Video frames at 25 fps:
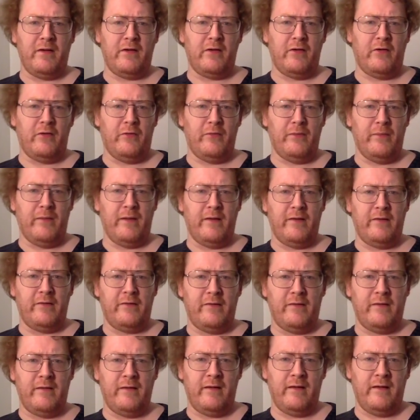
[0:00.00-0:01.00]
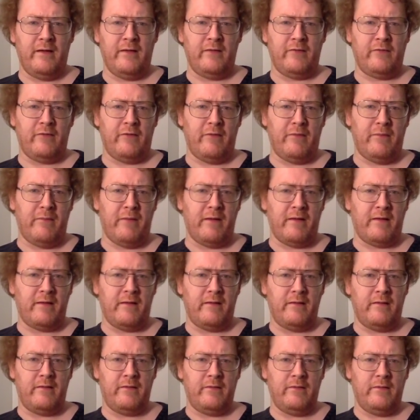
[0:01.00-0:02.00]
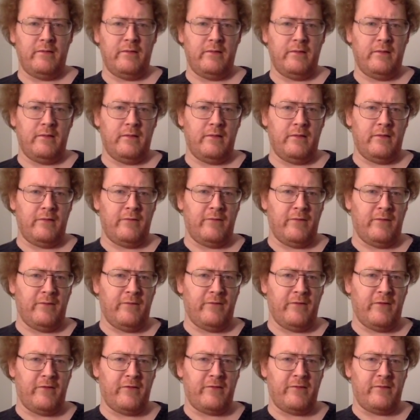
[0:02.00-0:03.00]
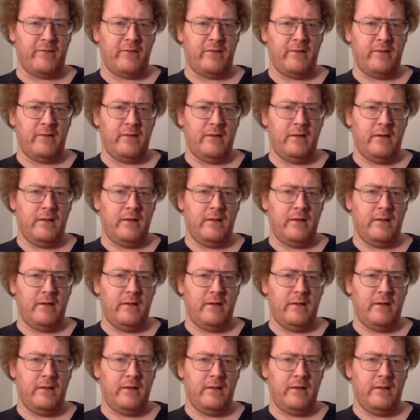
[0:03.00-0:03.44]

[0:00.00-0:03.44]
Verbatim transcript: Cold Mountain at Tribeca the Film Festival.